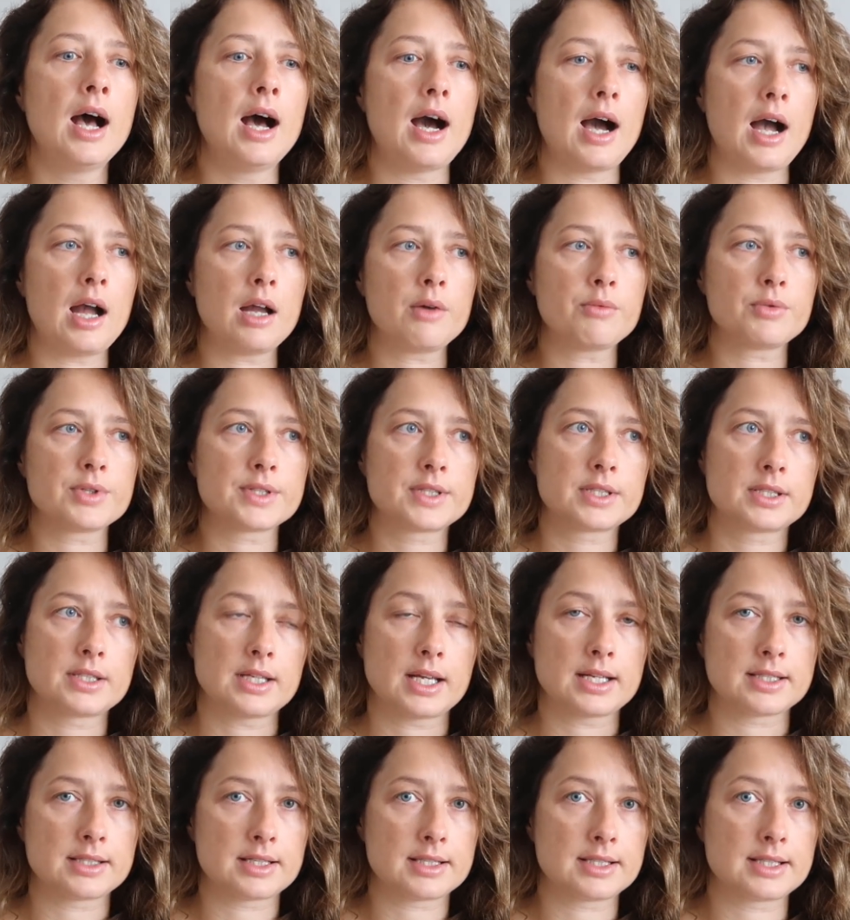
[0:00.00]
I was,
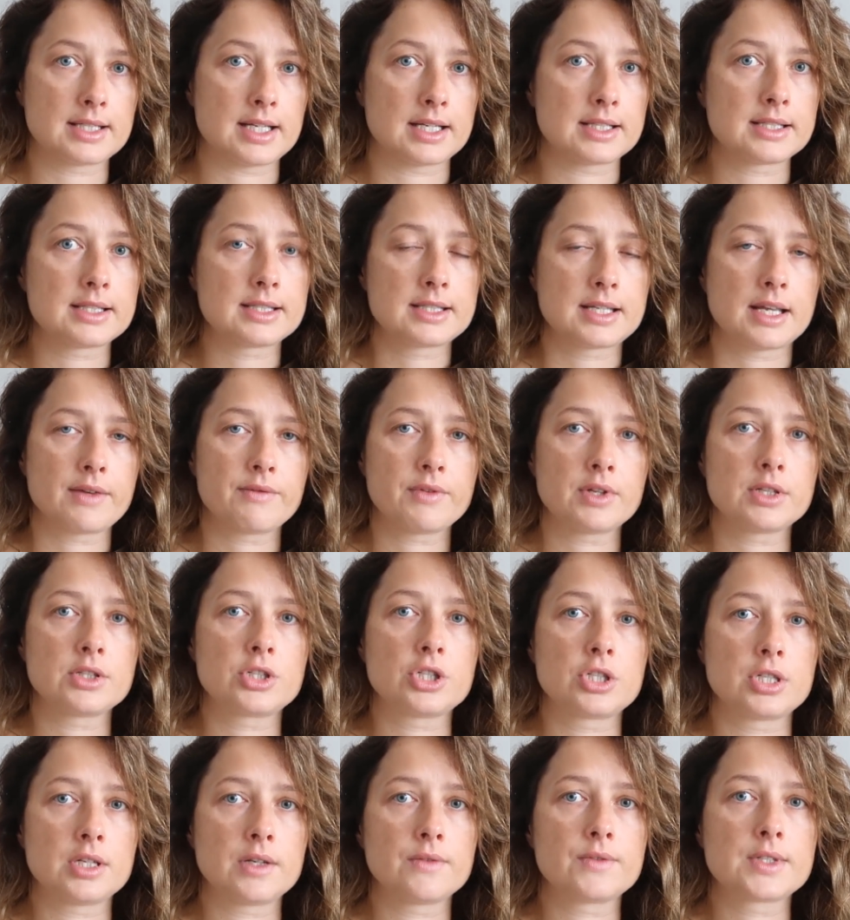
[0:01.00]
as I said, 7
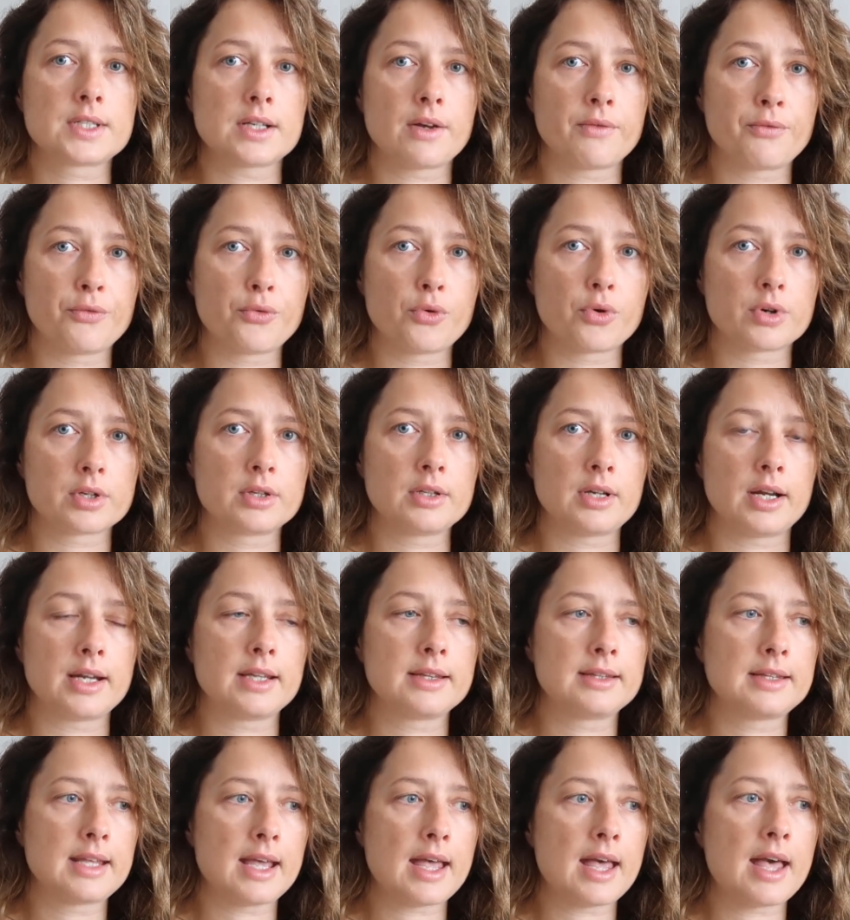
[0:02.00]
shifts a
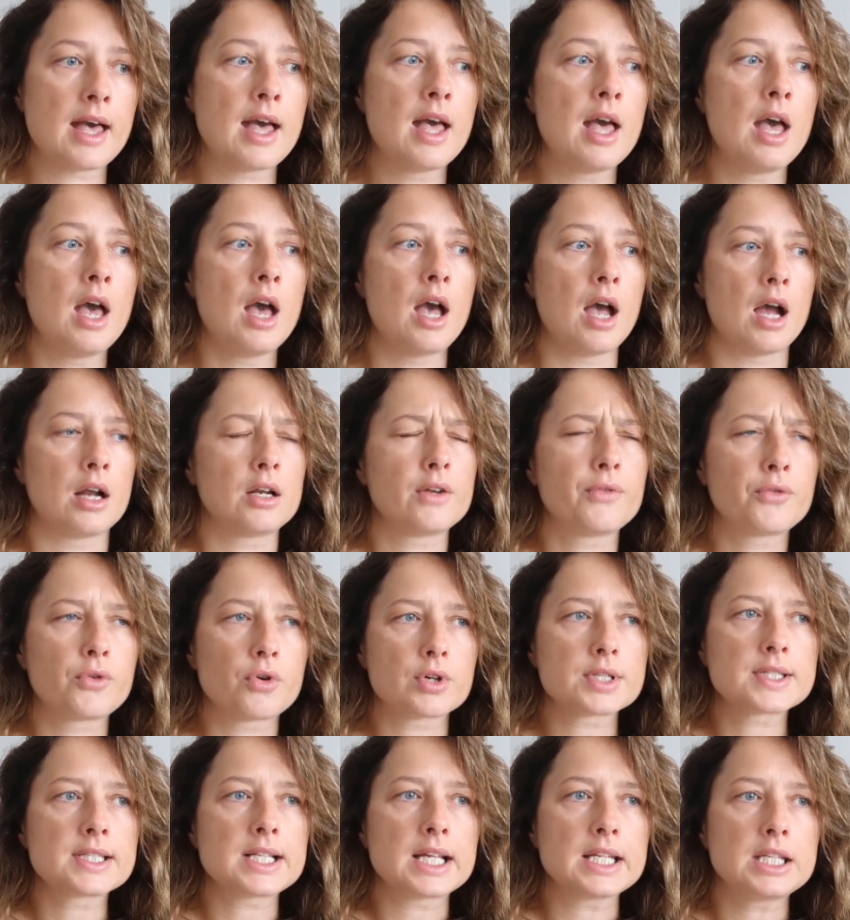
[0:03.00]
fortnight there, and of
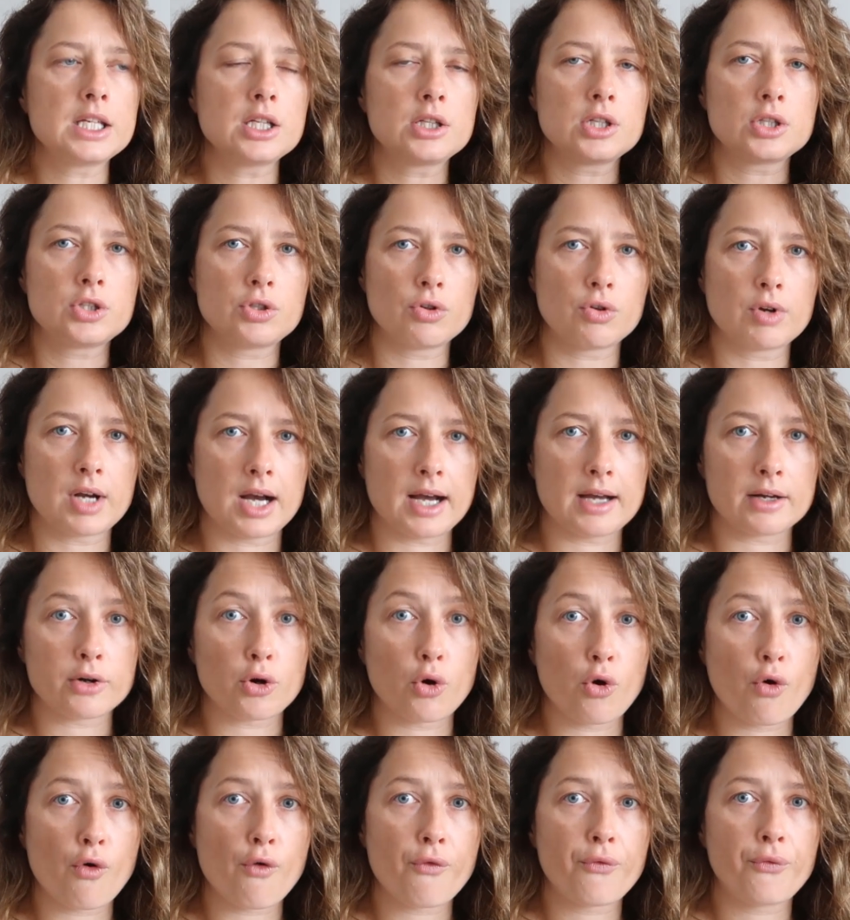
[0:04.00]
course I needed to
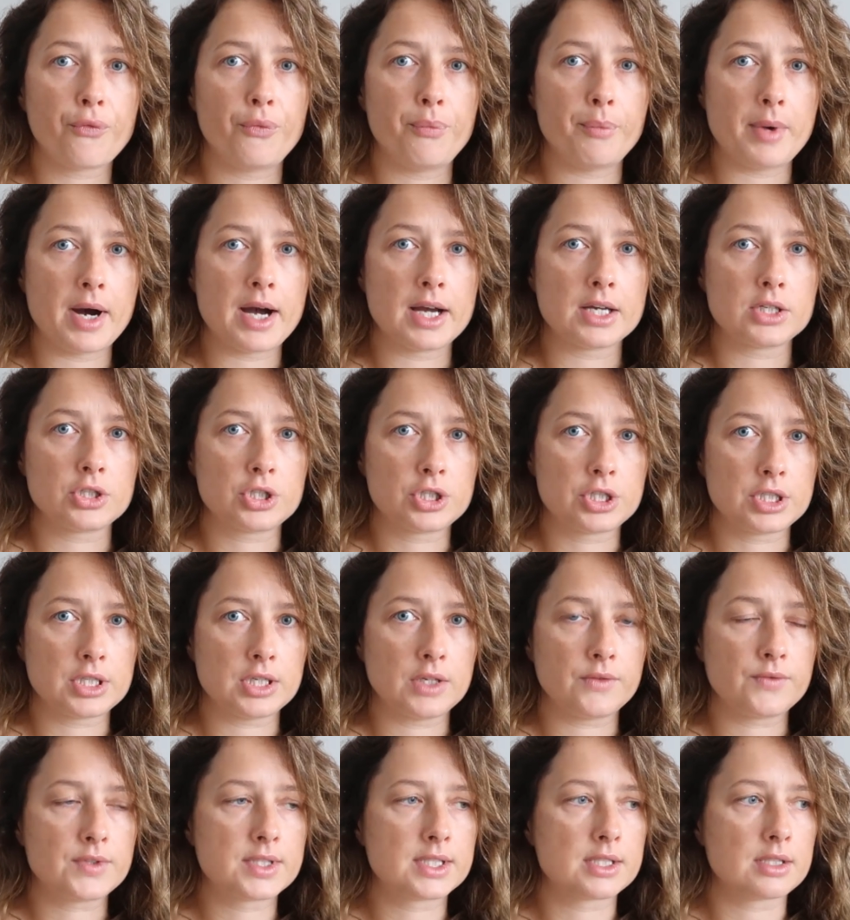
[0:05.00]
cut off my
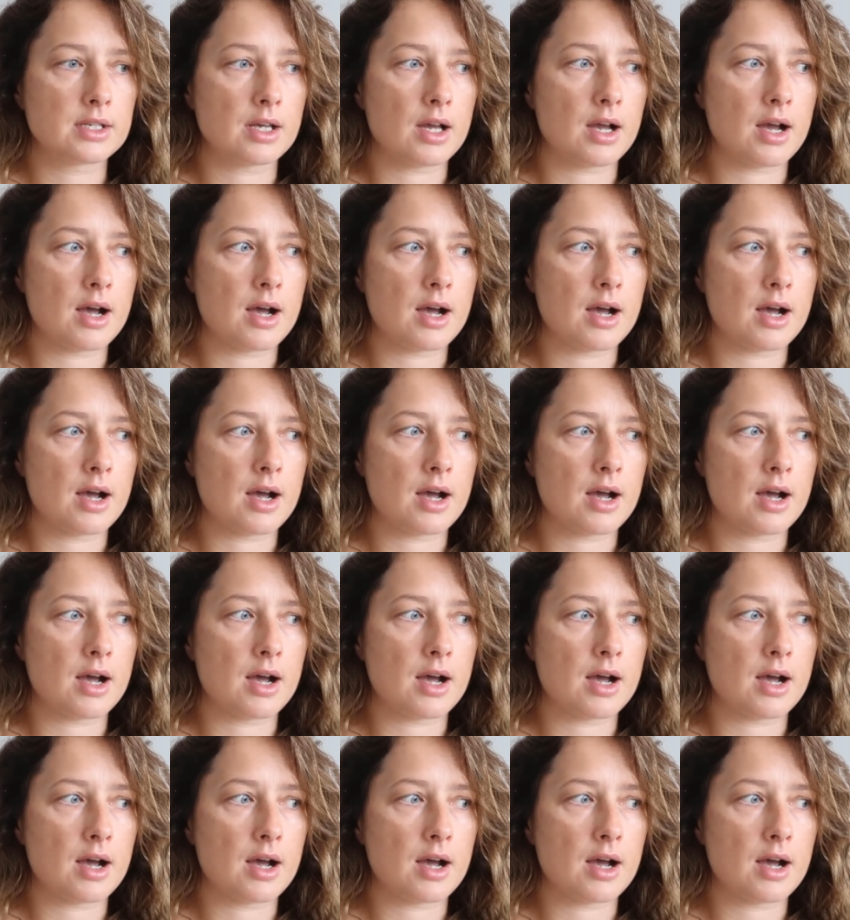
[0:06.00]
shifts